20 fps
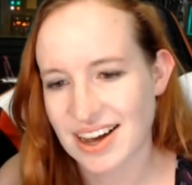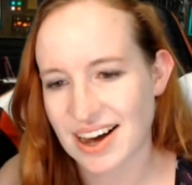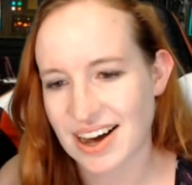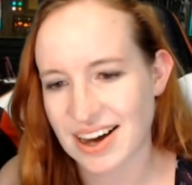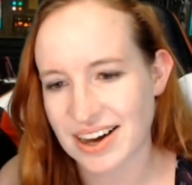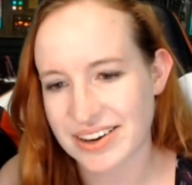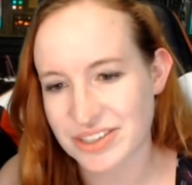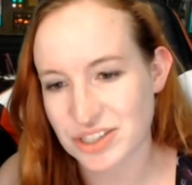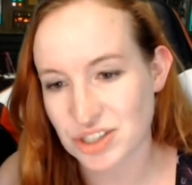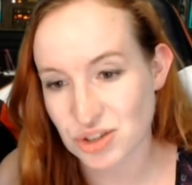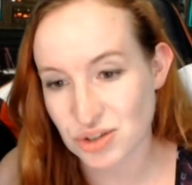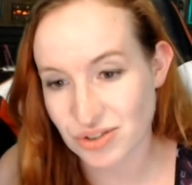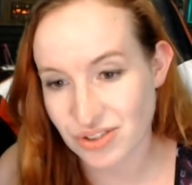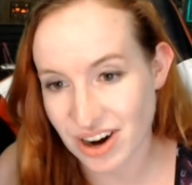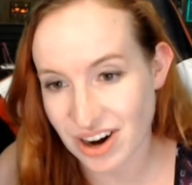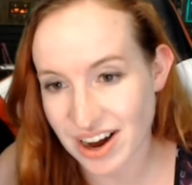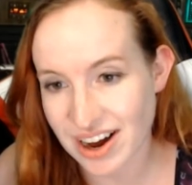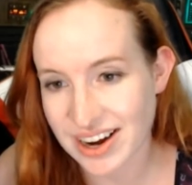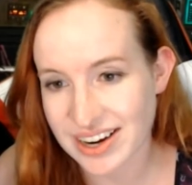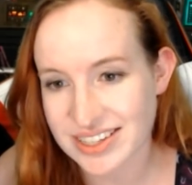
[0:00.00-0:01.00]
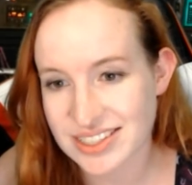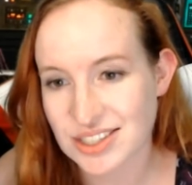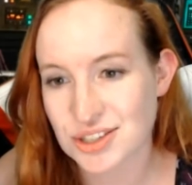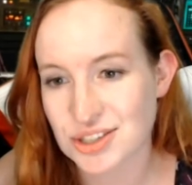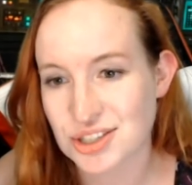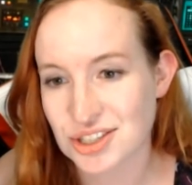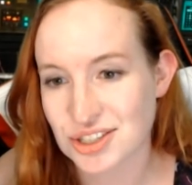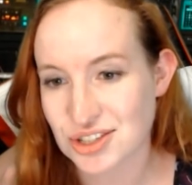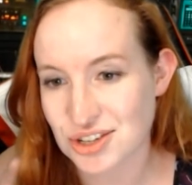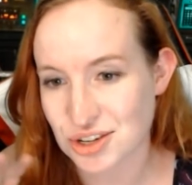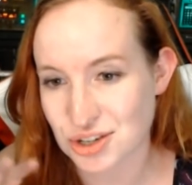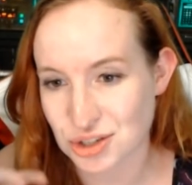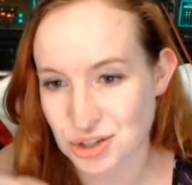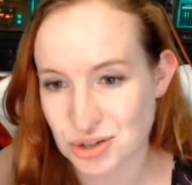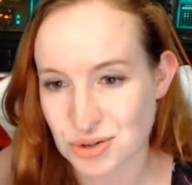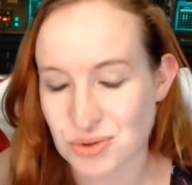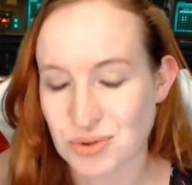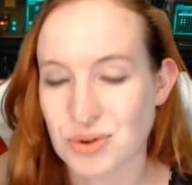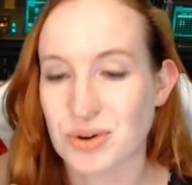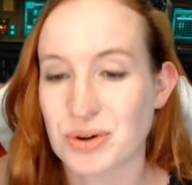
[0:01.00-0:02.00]
trying to just
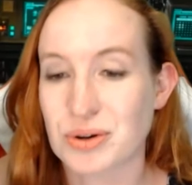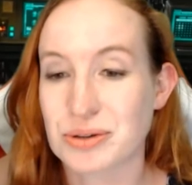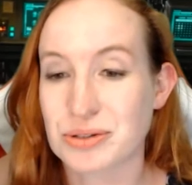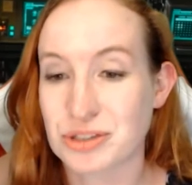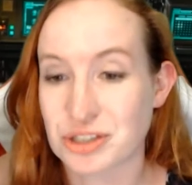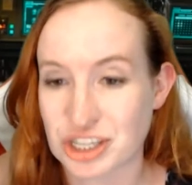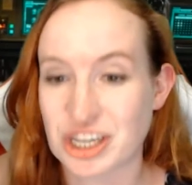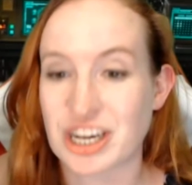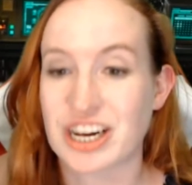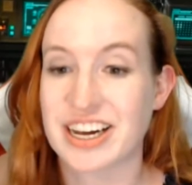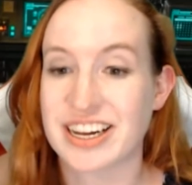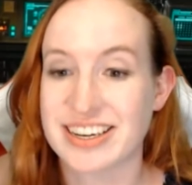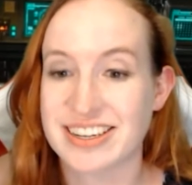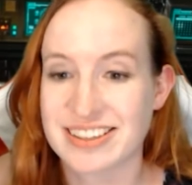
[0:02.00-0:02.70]
control Judd.